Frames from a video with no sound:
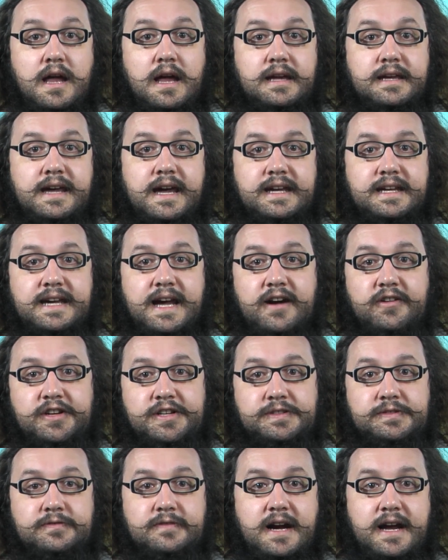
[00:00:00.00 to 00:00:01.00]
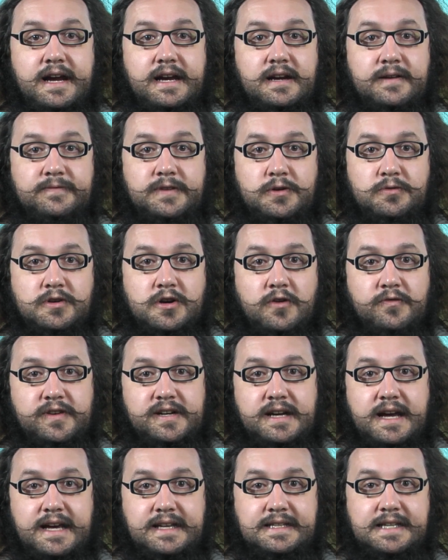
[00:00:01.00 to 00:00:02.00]
Kent County's rate of new
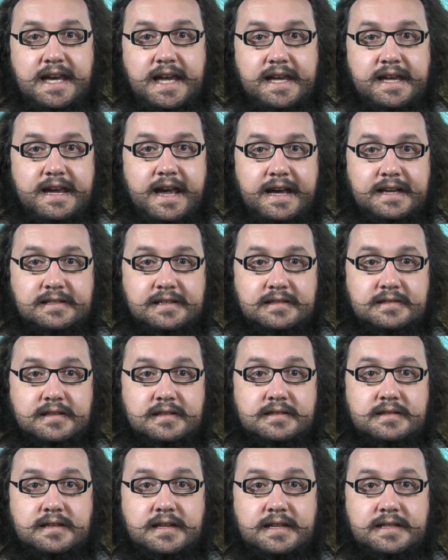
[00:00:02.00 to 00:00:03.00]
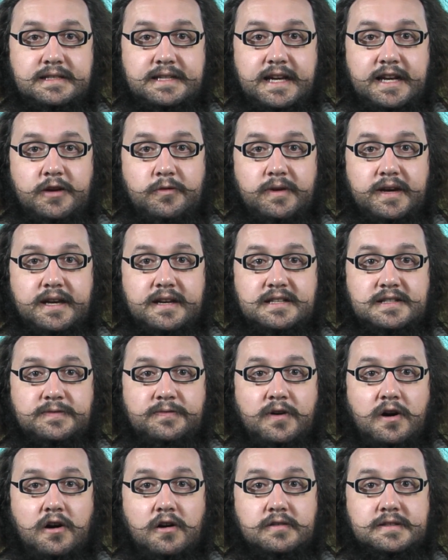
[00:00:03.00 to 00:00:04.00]
COVID-19 cases is continuing its
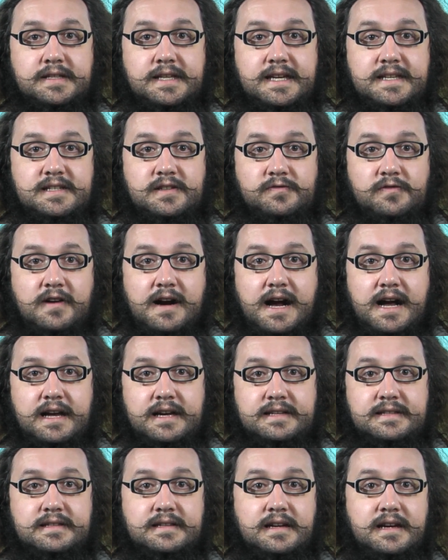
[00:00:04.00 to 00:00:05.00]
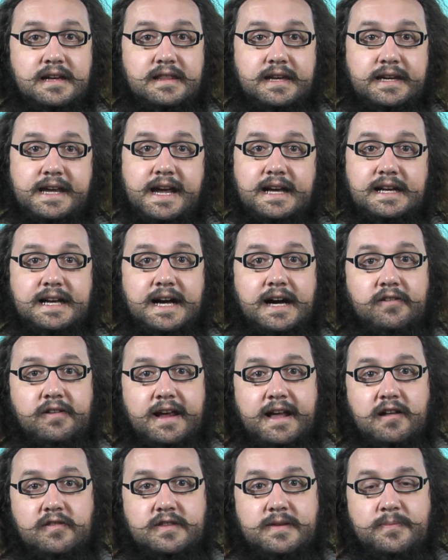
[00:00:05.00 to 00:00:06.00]
fall season rise, the Kent County
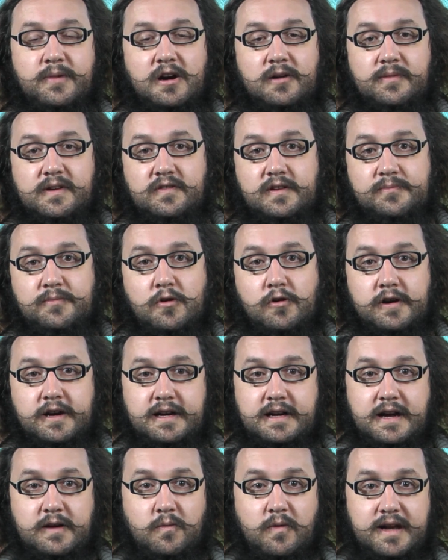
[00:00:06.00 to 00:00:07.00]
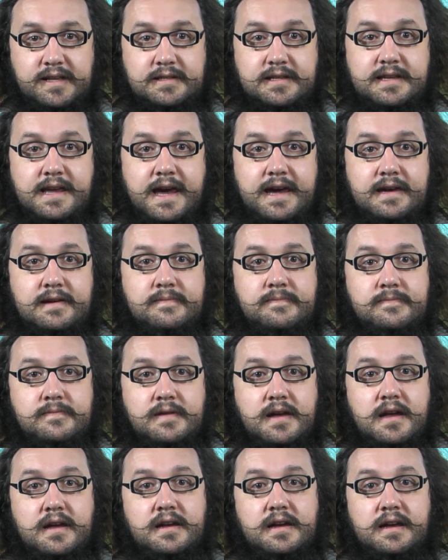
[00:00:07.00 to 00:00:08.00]
Health Department reported on Wednesday.
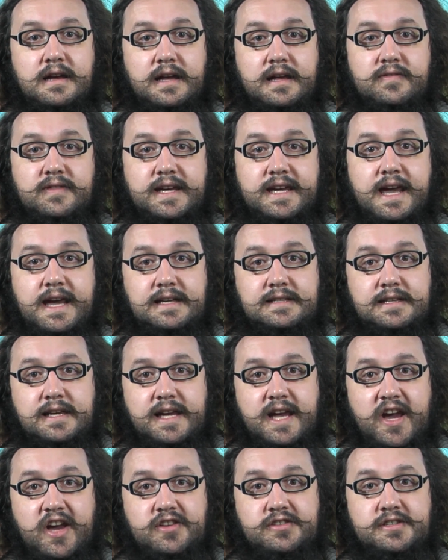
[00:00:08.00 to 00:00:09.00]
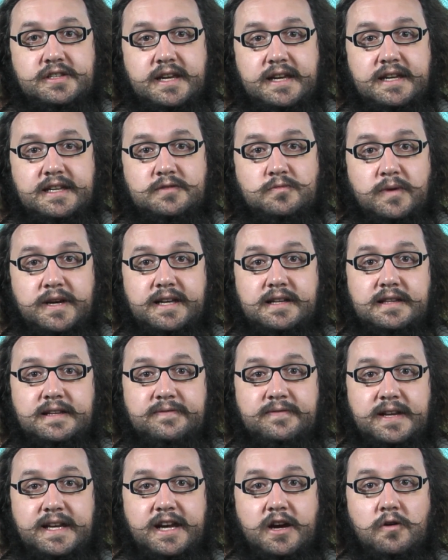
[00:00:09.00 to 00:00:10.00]
In the KCHD's weekly
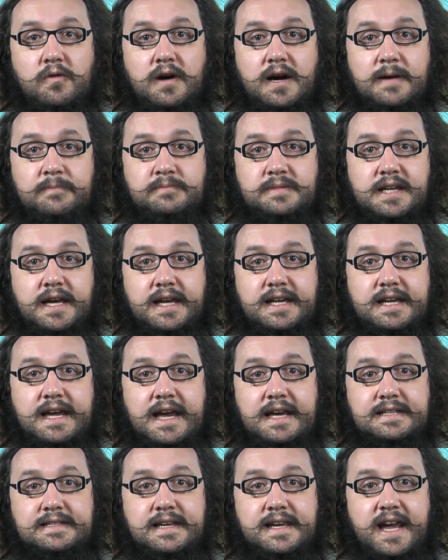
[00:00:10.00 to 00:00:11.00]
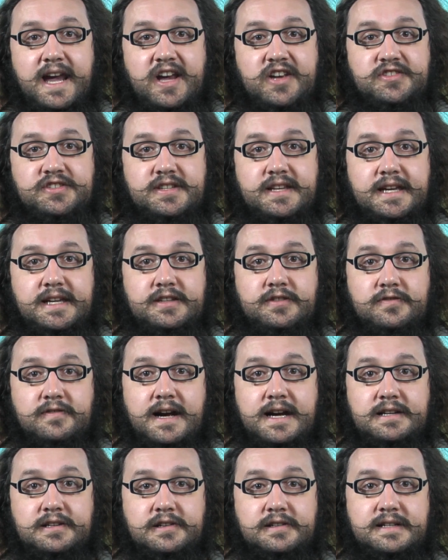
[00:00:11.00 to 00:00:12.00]
video update, KCHD
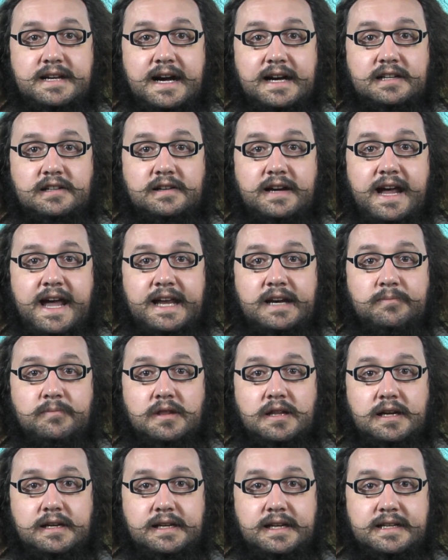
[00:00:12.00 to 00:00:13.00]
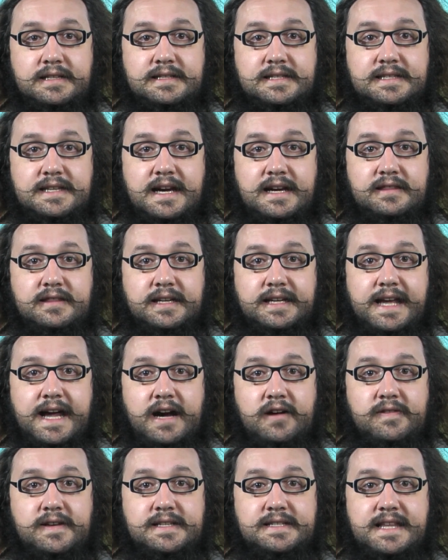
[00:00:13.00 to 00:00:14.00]
Director Dr. Adam London said the
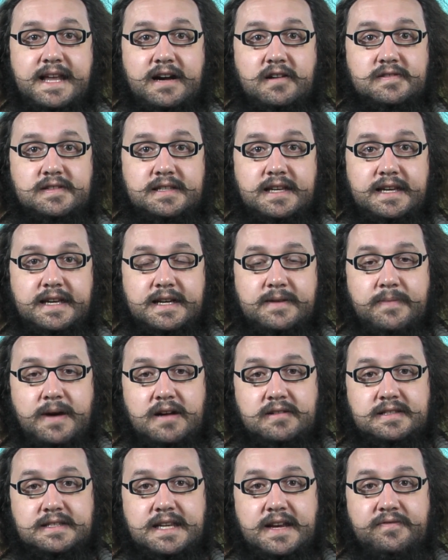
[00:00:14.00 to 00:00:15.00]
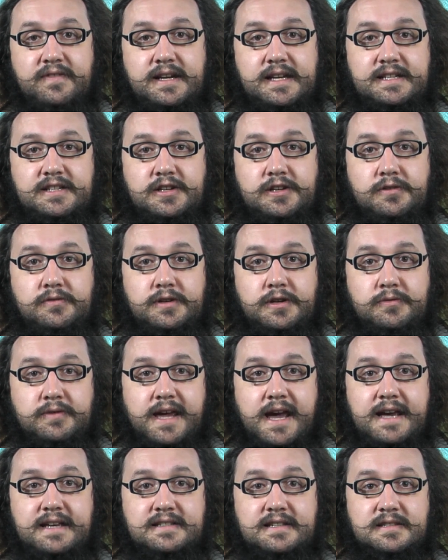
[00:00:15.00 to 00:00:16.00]
county is now seeing about 72 new
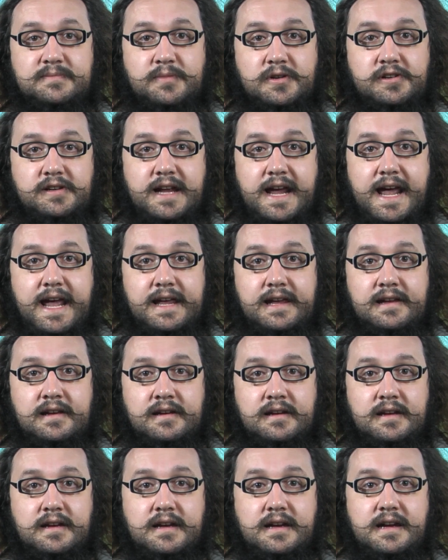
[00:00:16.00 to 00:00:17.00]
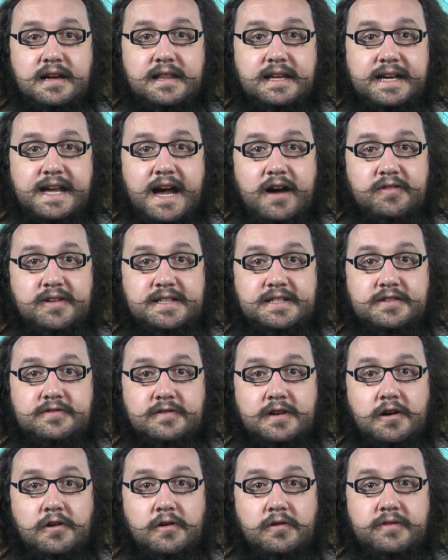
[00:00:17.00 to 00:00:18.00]
cases per day. The county's
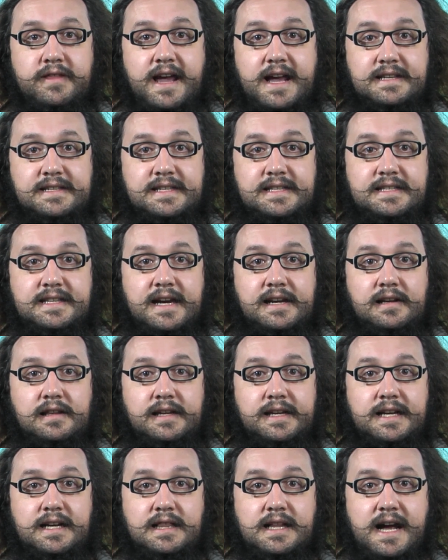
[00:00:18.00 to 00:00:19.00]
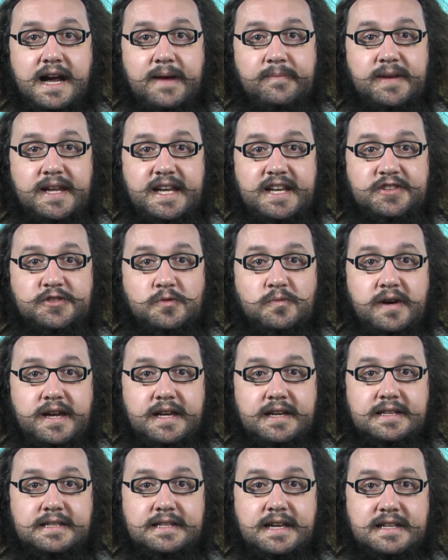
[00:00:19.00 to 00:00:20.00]
growth has steadily climbed each week
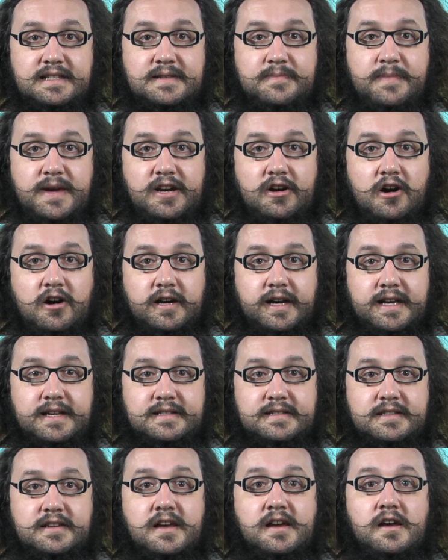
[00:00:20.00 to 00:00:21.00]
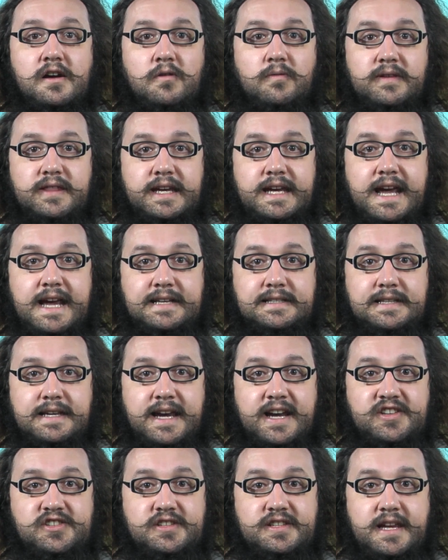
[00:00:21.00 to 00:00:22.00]
since mid-August, when the
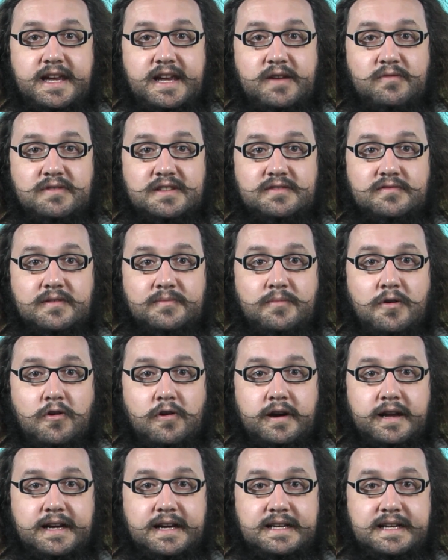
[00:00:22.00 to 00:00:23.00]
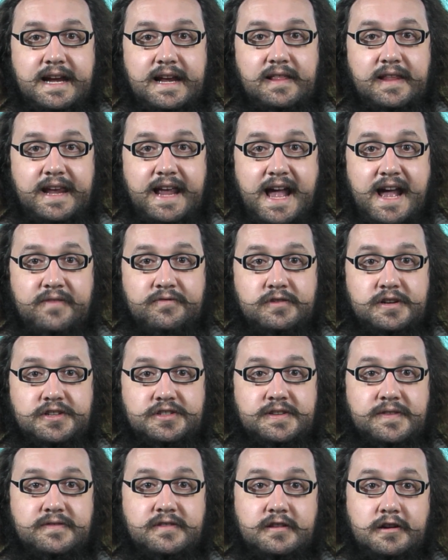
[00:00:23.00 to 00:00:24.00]
KCHD was reporting a daily average
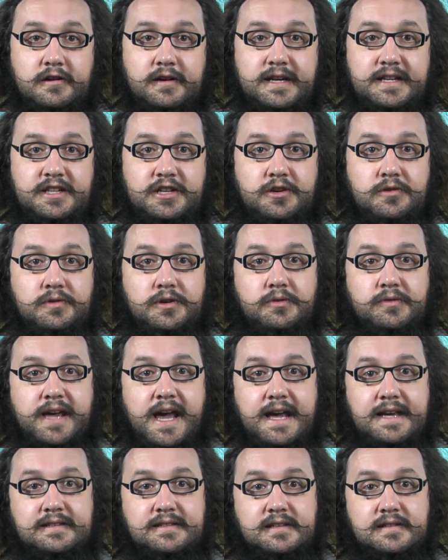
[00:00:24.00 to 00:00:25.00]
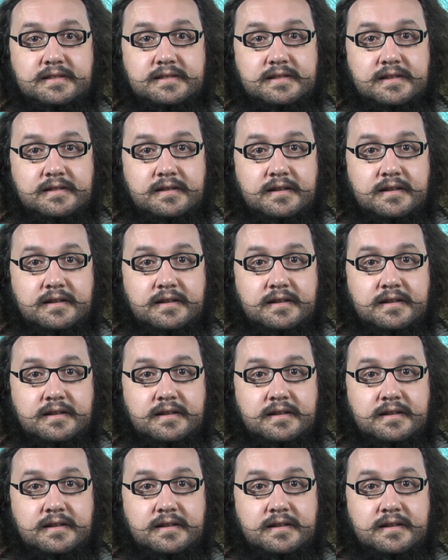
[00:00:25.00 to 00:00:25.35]
of 32 new cases.